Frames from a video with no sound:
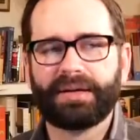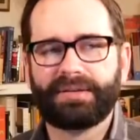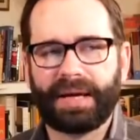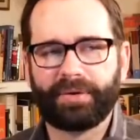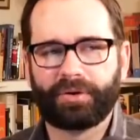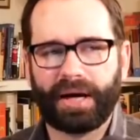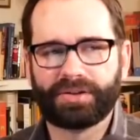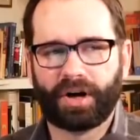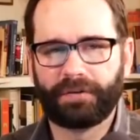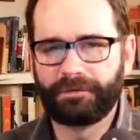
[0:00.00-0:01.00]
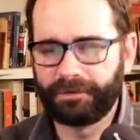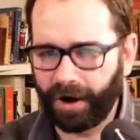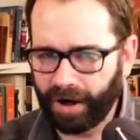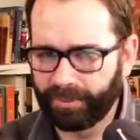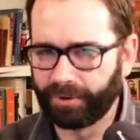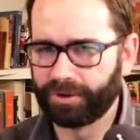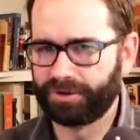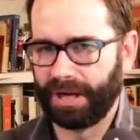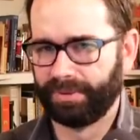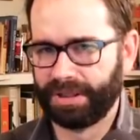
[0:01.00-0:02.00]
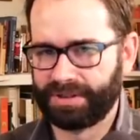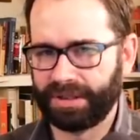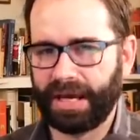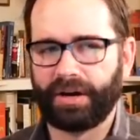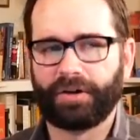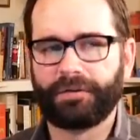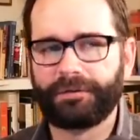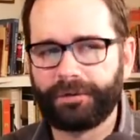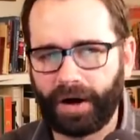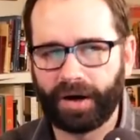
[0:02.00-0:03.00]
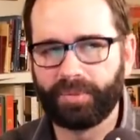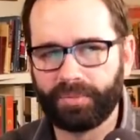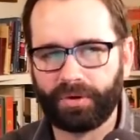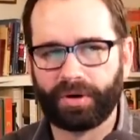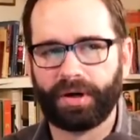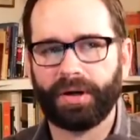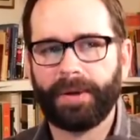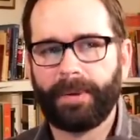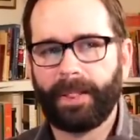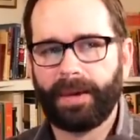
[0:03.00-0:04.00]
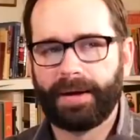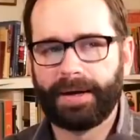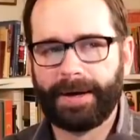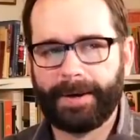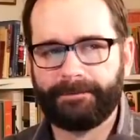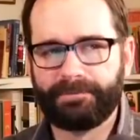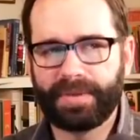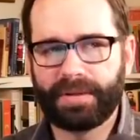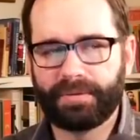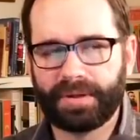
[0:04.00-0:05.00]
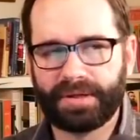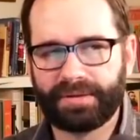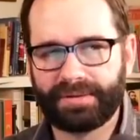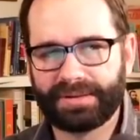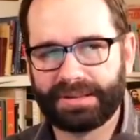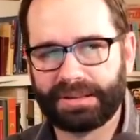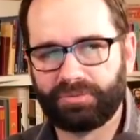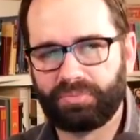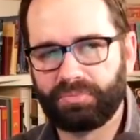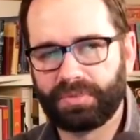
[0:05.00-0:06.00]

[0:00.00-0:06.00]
Democrats are far more tribalistic and are far more um, uh, uh,